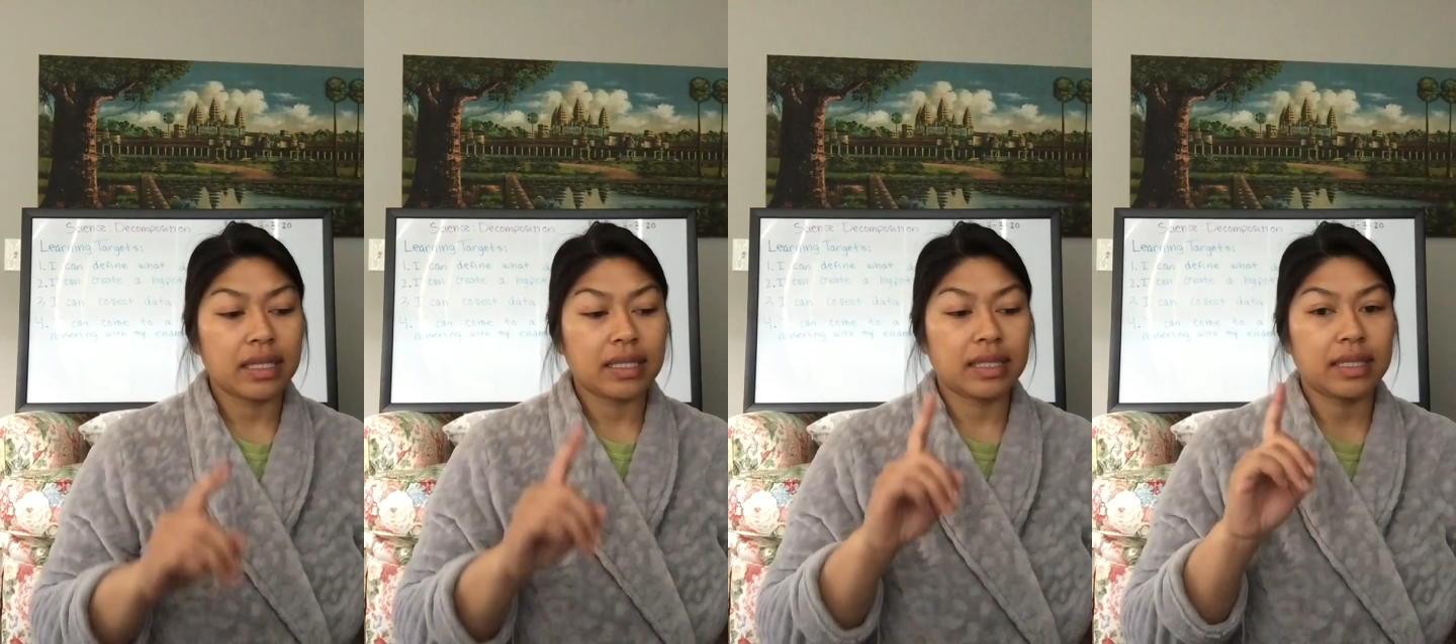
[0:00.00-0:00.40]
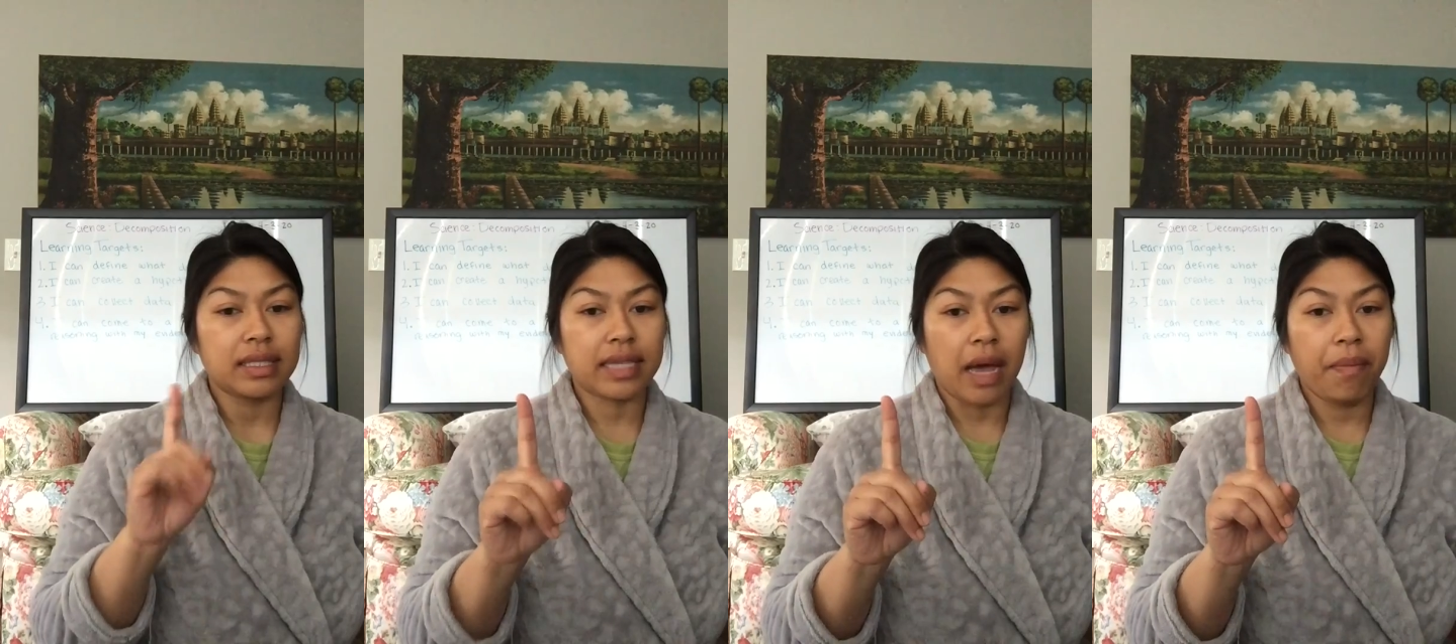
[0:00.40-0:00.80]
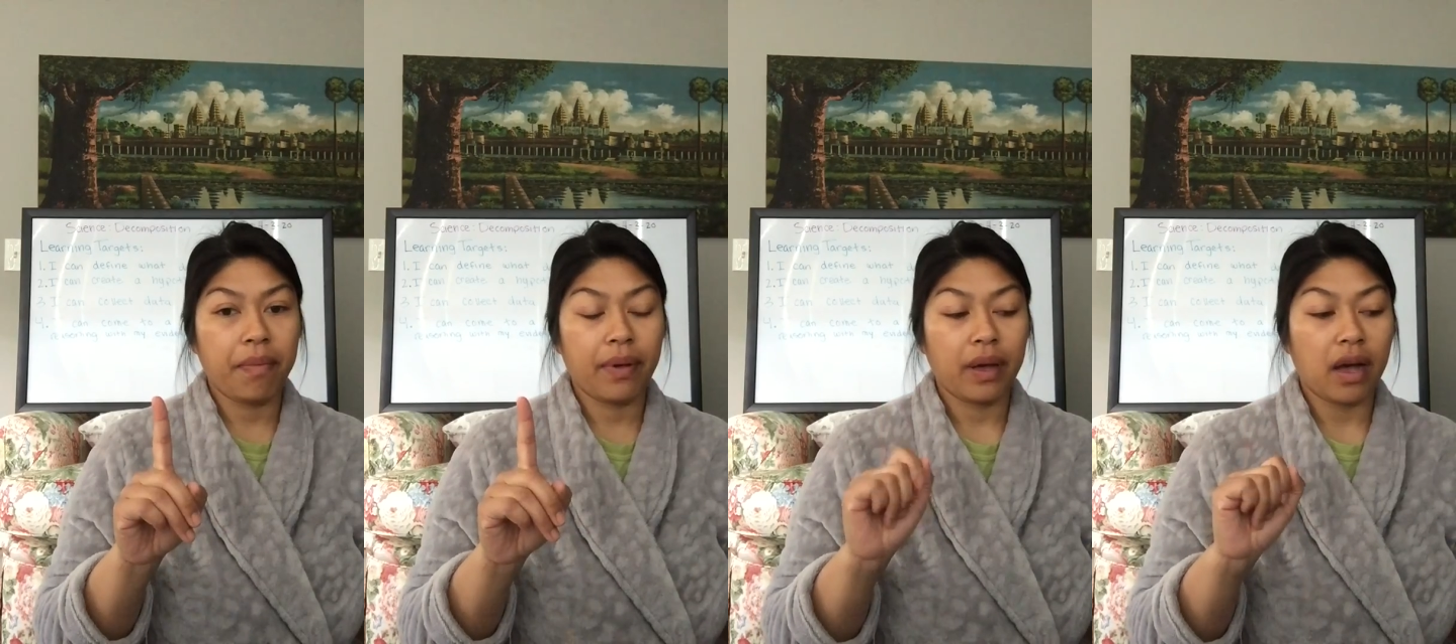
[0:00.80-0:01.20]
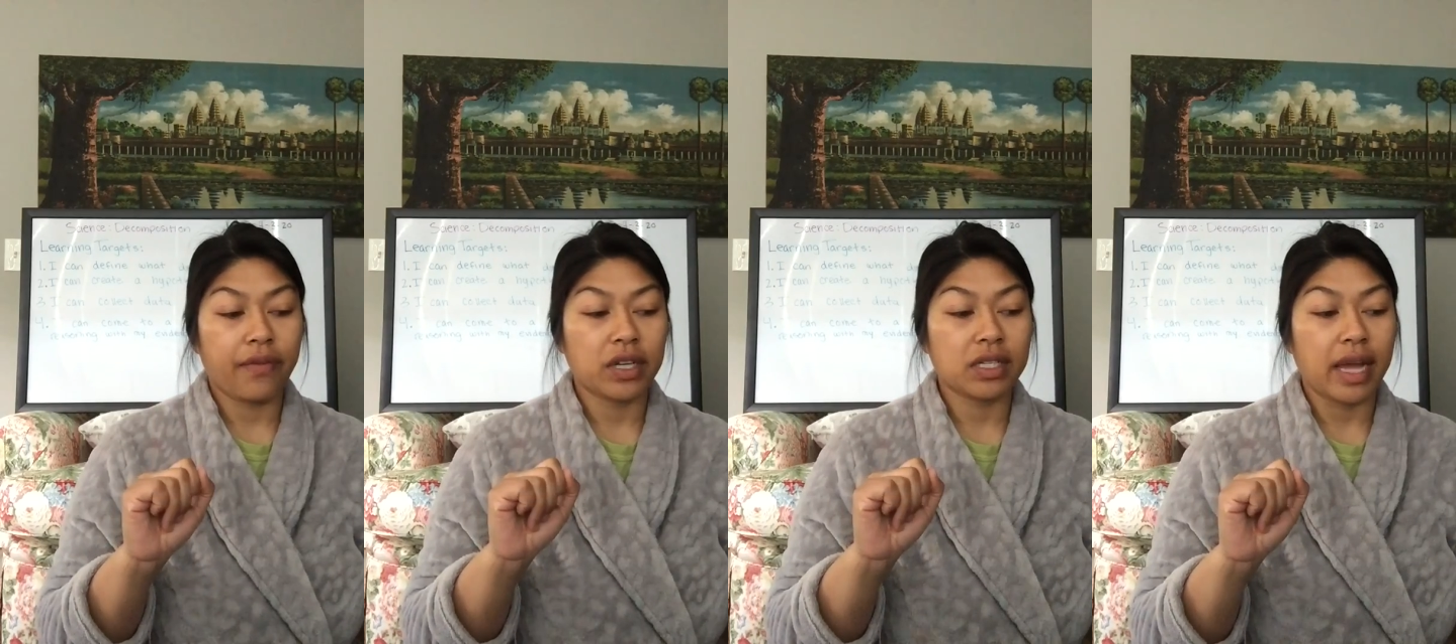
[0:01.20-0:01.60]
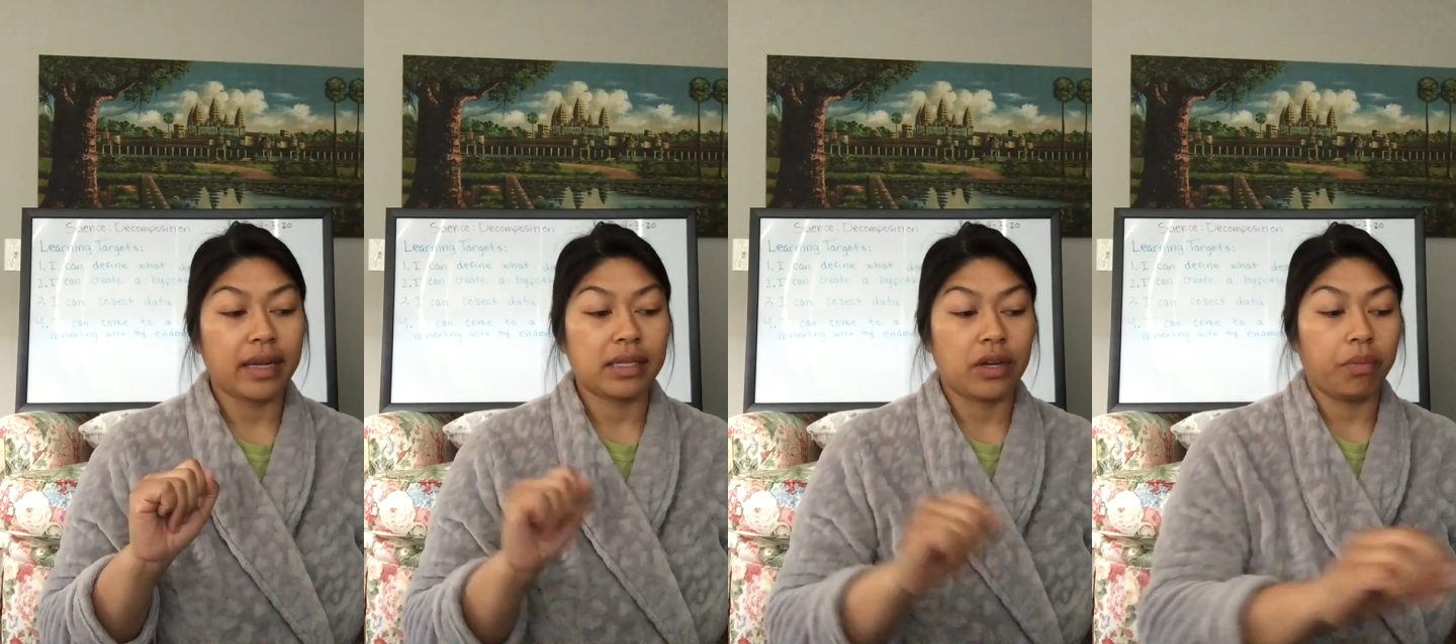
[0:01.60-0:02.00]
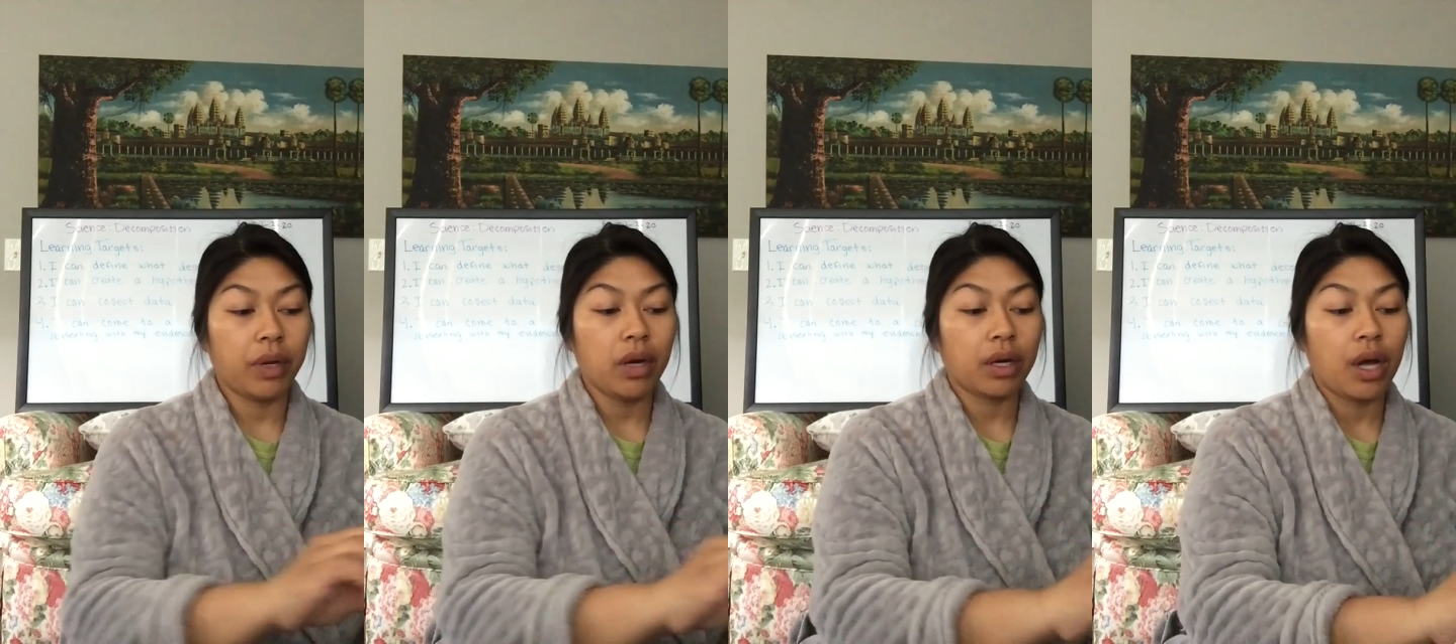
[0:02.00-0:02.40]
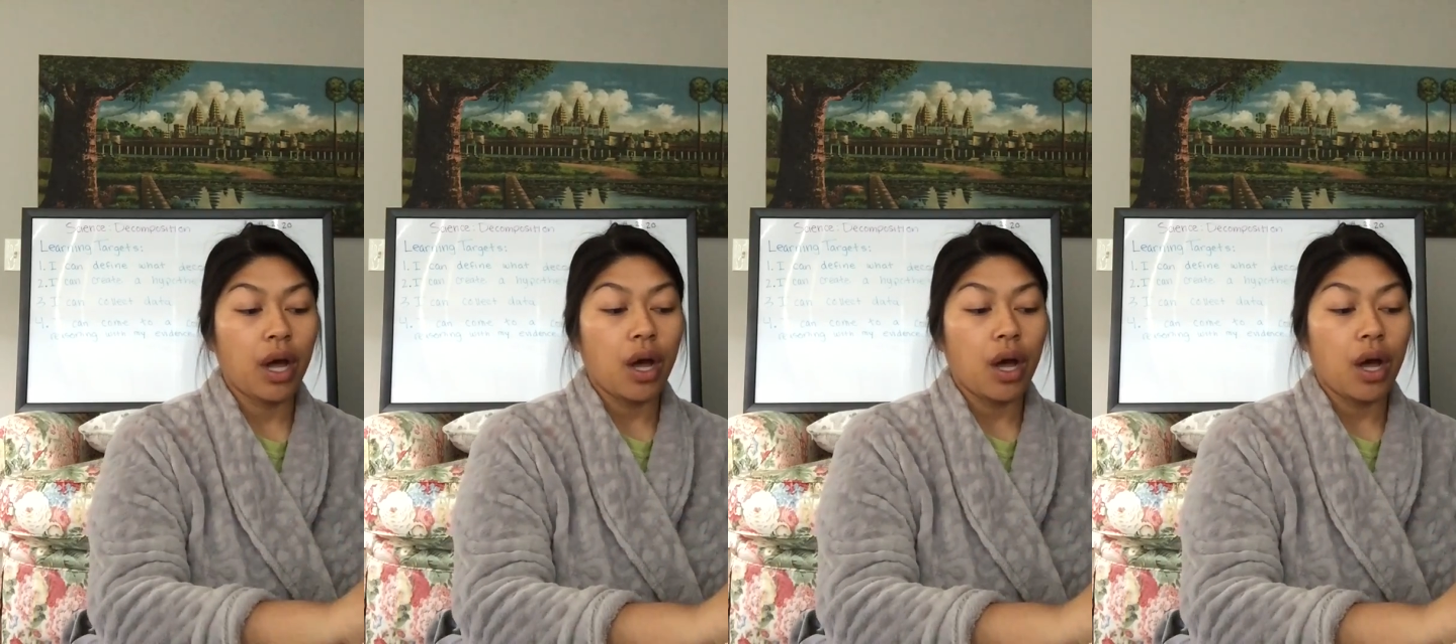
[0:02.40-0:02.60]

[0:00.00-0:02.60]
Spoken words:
step of your science notebook,